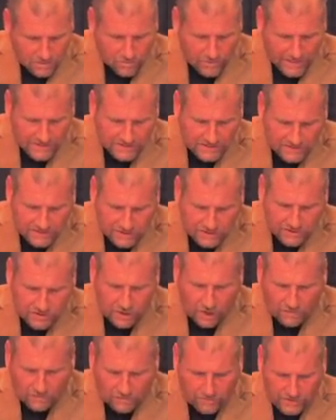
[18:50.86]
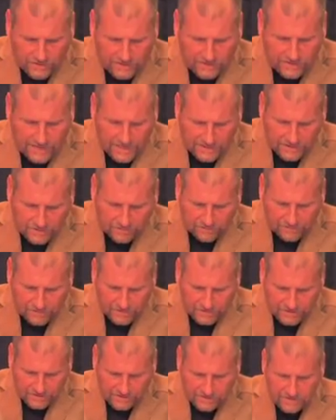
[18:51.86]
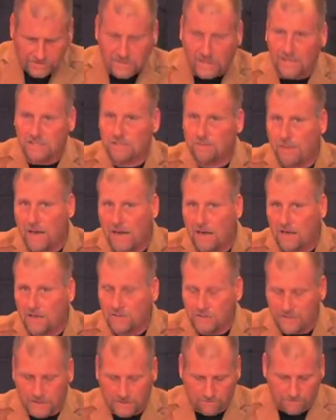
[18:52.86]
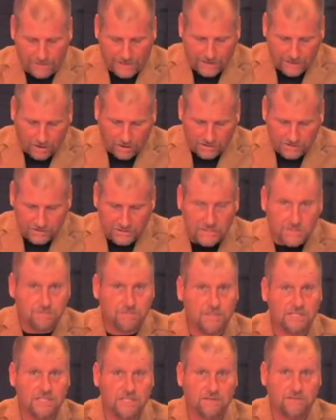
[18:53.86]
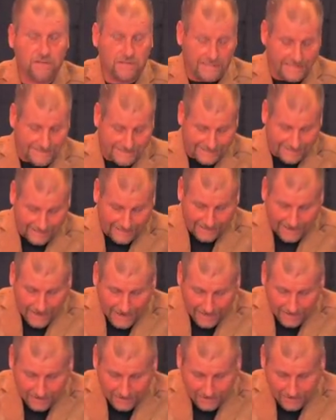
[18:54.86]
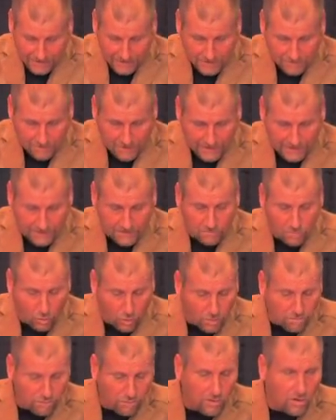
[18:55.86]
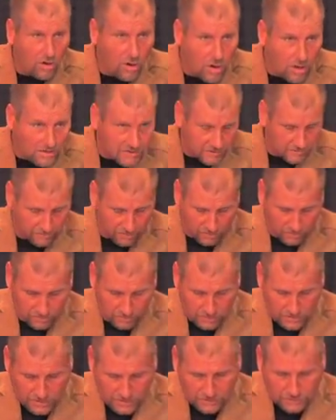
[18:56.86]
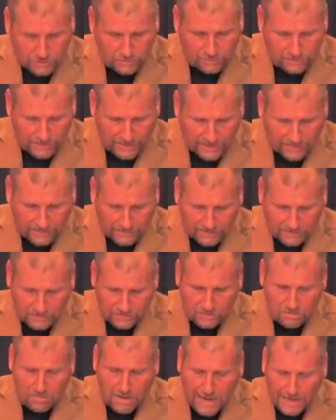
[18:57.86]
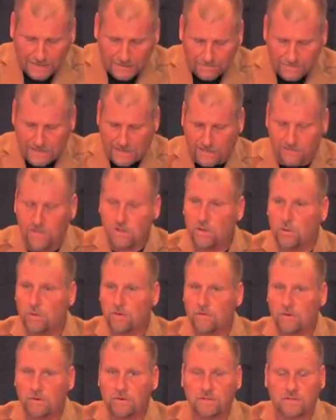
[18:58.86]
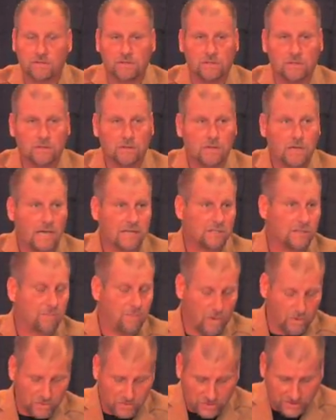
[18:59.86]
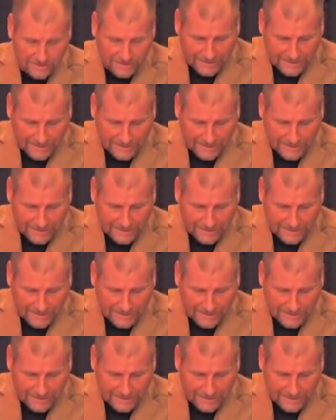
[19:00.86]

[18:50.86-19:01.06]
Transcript: Recent discoveries in astrophysics, cosmology, and biology, specifically DNA, make it more plausible to believe that there's a mind behind the universe as opposed to